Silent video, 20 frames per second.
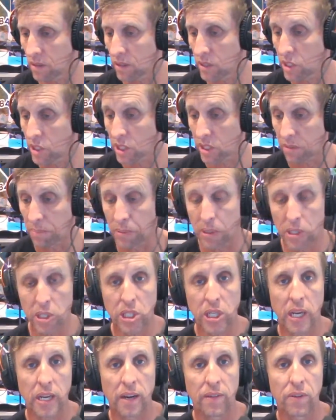Just
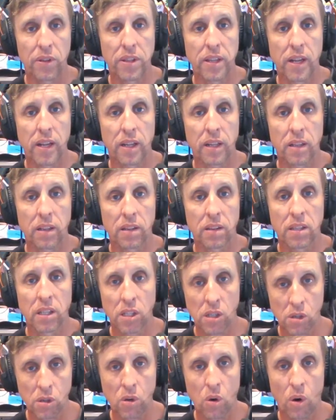appreciate everything that
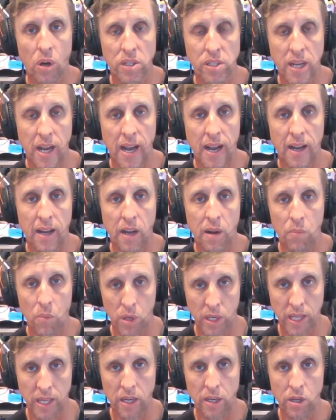you guys are and what
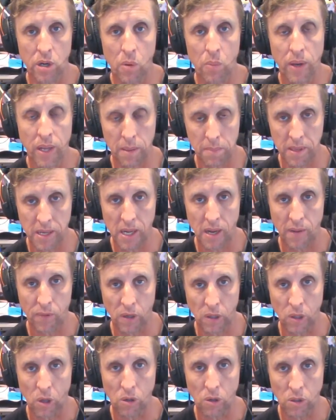you're going to do. And we're going to be here for
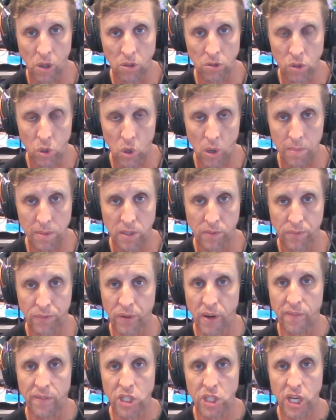a long, long time. It's a
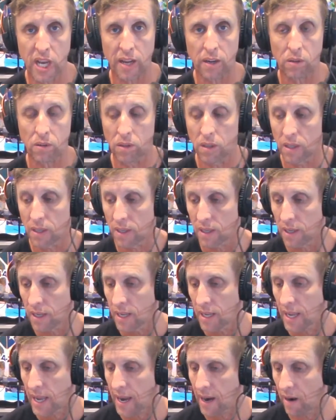forever channel.
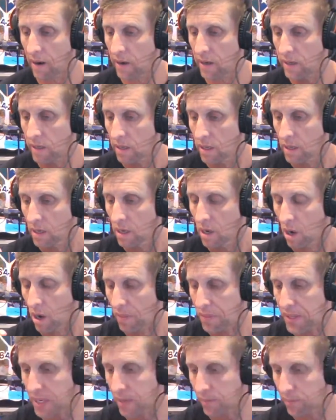Aaron, I
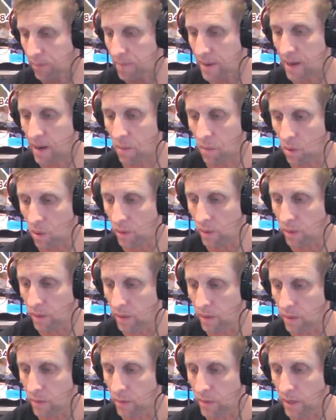think from now on,
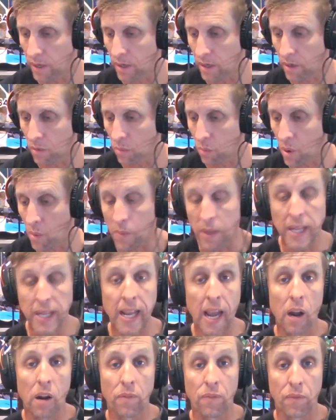where we
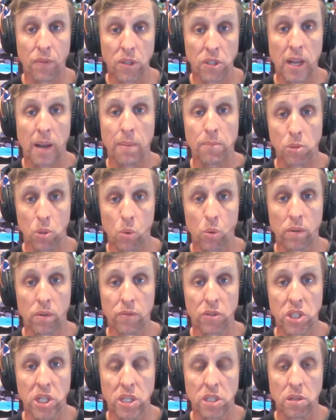go for some sort
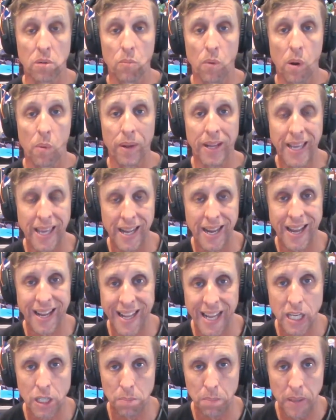of system where we get a
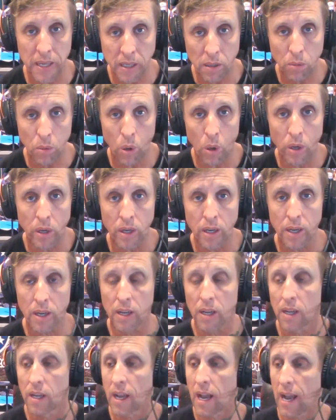guest speaker on,
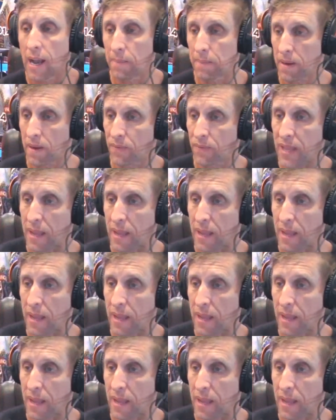if